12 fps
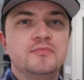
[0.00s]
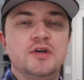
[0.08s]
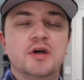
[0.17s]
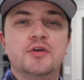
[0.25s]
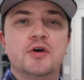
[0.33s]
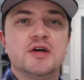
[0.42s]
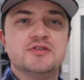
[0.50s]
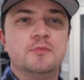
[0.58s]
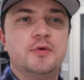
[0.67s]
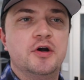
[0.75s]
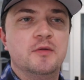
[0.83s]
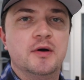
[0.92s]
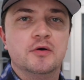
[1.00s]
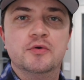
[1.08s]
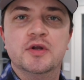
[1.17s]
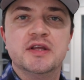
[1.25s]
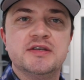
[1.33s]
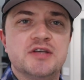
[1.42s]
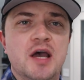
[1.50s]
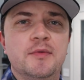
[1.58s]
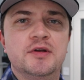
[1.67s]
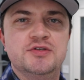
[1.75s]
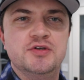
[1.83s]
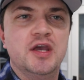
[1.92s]
The other awesome part about grilling
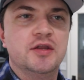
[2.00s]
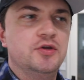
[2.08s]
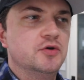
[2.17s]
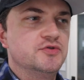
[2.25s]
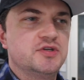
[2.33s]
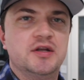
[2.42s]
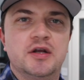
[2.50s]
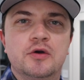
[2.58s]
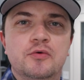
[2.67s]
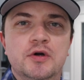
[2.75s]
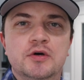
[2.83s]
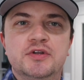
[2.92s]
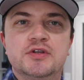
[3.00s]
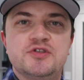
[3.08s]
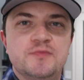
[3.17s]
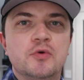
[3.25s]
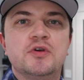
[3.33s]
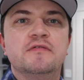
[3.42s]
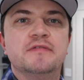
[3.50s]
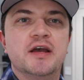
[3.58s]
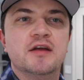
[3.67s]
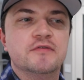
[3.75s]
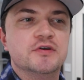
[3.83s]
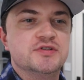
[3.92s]
salmon is you get those kind of grilled and smoky
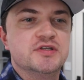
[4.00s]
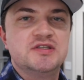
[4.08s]
flavors.